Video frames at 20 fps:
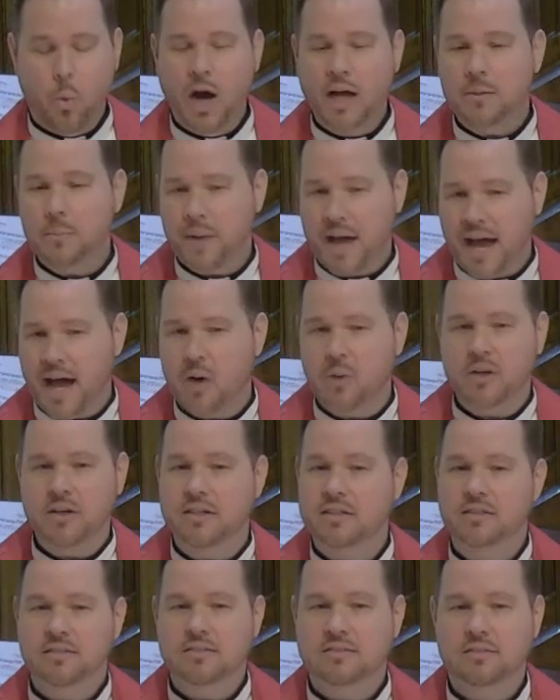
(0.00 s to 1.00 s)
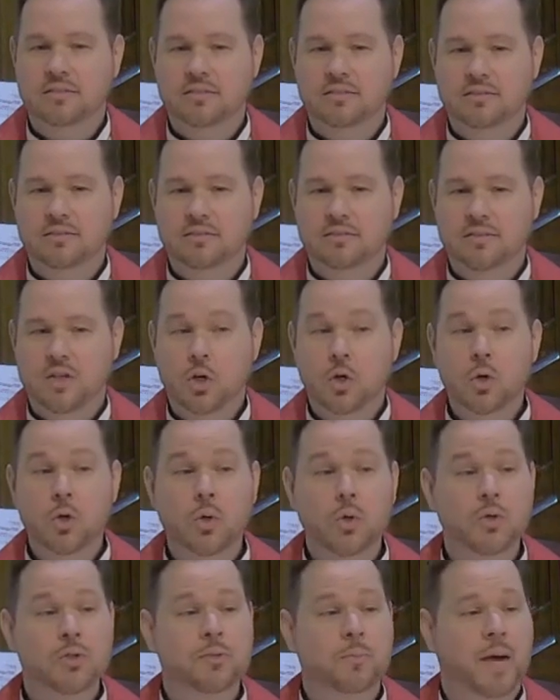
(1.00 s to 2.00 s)
What power,
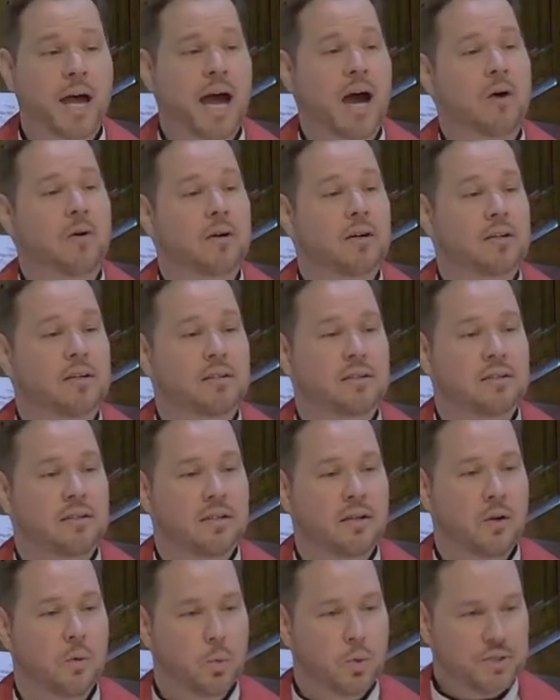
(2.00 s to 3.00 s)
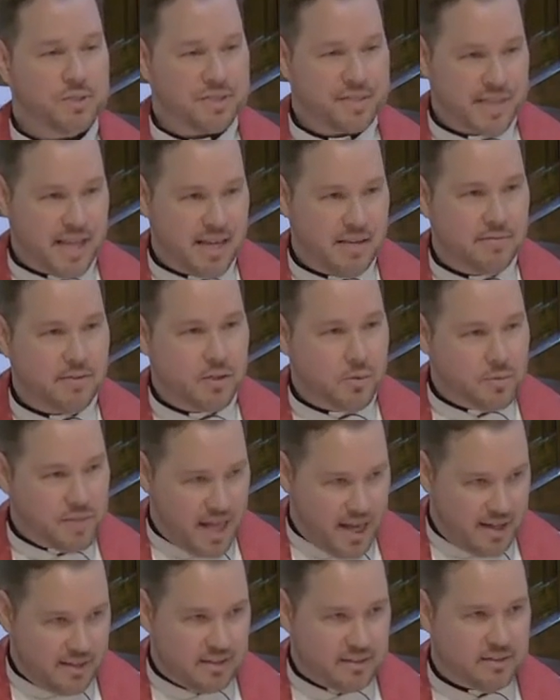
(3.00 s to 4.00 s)
whose power, will save you
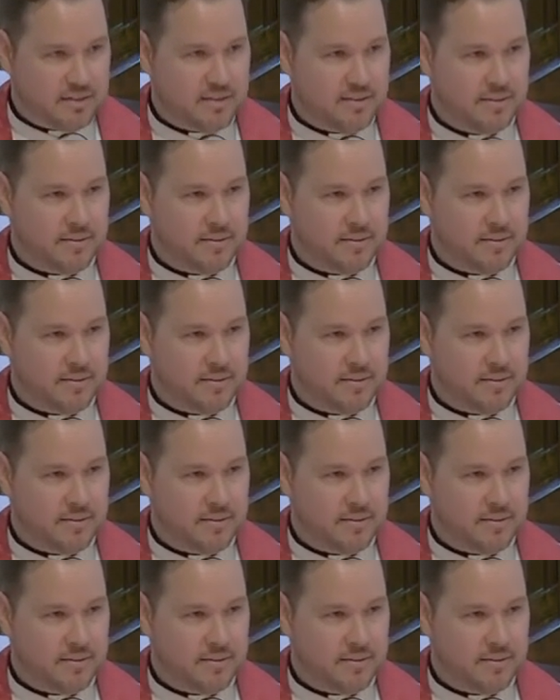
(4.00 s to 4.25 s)
then?